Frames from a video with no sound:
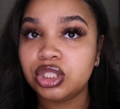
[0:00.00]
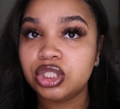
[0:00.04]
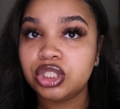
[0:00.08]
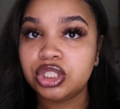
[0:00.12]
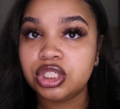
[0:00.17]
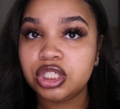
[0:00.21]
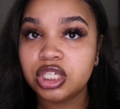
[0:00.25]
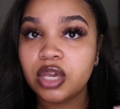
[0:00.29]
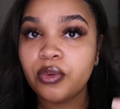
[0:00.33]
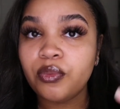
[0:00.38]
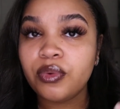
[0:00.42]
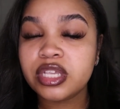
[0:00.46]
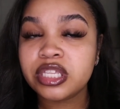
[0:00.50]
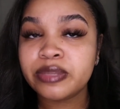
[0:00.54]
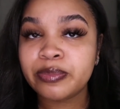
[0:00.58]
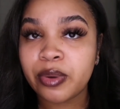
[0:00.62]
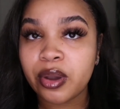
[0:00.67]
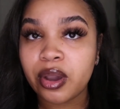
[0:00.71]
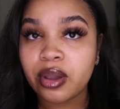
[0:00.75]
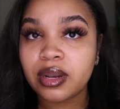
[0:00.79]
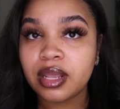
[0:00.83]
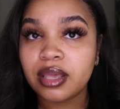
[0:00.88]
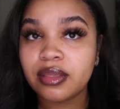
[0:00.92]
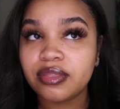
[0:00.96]
she was
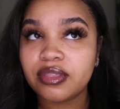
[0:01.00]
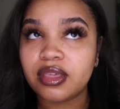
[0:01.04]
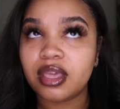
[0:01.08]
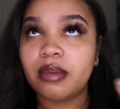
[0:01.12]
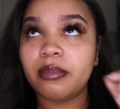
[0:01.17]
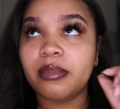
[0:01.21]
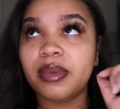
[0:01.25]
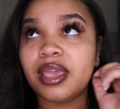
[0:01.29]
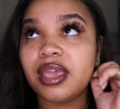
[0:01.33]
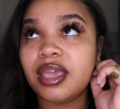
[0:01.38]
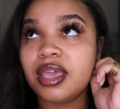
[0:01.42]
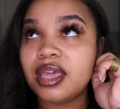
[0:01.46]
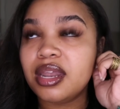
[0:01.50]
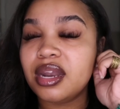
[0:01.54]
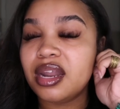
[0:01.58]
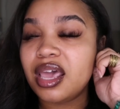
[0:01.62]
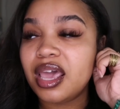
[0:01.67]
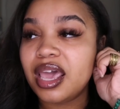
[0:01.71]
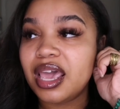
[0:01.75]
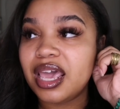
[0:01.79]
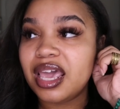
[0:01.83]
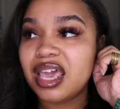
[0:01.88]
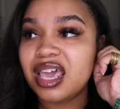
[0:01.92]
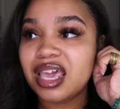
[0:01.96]
burning them in
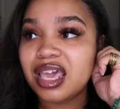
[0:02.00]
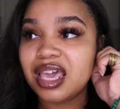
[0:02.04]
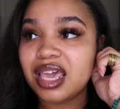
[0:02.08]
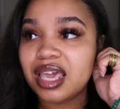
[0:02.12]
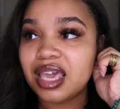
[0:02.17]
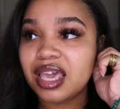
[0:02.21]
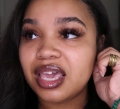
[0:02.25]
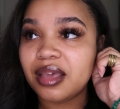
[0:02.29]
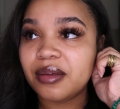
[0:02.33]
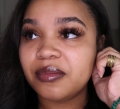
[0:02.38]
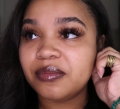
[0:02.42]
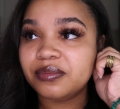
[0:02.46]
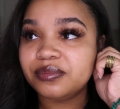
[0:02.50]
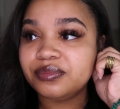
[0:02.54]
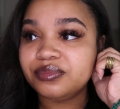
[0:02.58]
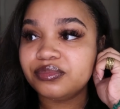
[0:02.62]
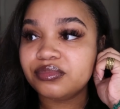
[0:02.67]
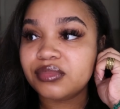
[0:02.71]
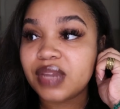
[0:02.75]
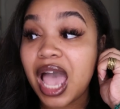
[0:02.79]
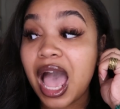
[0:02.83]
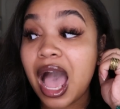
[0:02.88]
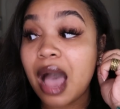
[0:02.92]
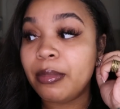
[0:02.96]
a
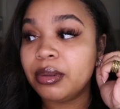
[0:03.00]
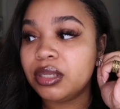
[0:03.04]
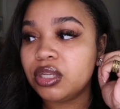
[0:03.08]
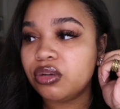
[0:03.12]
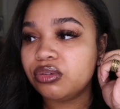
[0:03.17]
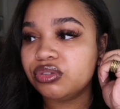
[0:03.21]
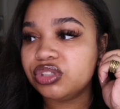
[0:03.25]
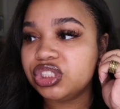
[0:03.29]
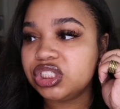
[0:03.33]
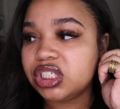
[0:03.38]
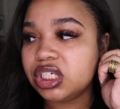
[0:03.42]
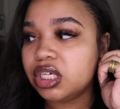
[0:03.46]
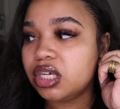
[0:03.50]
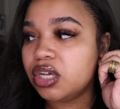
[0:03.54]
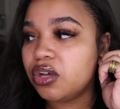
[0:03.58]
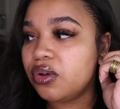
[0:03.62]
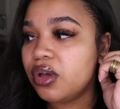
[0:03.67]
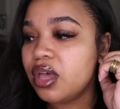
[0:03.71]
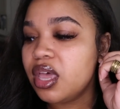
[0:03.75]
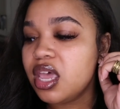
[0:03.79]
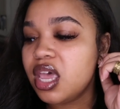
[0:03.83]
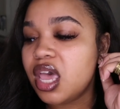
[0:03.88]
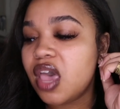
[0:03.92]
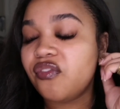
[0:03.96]
abalone
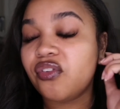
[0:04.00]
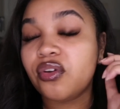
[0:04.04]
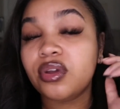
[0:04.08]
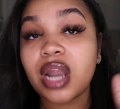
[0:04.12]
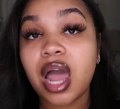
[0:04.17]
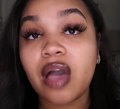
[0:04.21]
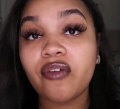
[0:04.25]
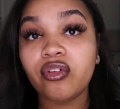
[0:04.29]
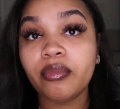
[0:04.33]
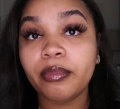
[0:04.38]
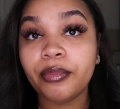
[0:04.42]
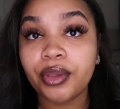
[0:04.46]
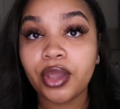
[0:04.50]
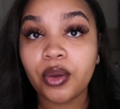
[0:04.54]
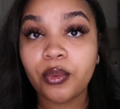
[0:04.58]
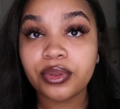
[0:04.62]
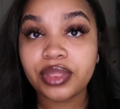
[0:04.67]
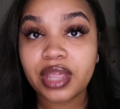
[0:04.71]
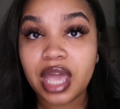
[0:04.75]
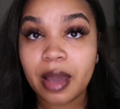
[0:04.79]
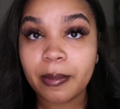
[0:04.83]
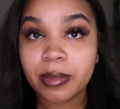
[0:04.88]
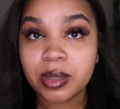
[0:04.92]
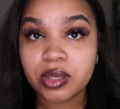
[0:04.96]
shell if you're not familiar
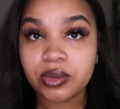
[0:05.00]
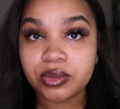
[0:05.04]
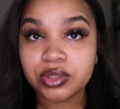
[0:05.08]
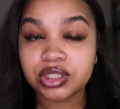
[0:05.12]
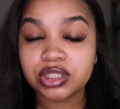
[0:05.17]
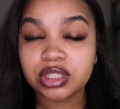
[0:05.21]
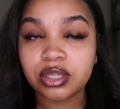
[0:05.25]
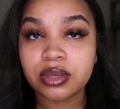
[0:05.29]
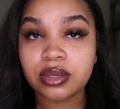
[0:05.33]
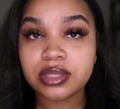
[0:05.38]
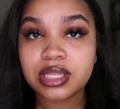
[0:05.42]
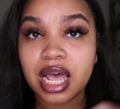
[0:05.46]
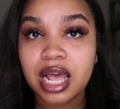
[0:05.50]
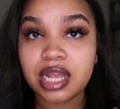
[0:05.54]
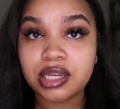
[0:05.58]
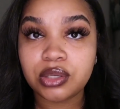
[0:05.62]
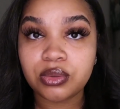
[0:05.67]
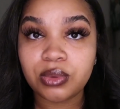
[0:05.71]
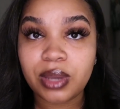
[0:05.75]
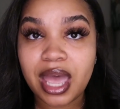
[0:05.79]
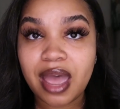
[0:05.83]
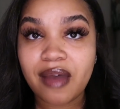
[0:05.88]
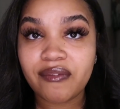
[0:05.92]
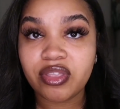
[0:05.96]
with abalone shells i
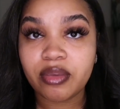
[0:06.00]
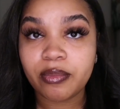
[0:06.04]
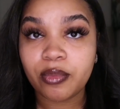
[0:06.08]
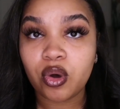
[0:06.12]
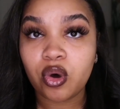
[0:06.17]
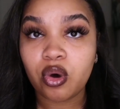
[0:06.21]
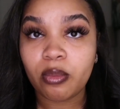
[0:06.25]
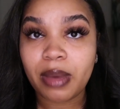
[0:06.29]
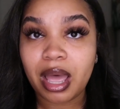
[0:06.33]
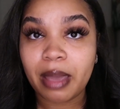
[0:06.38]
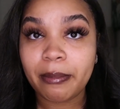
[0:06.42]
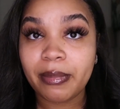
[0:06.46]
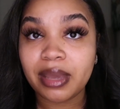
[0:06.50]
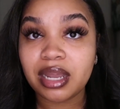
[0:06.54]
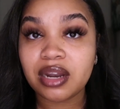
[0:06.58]
do have them on my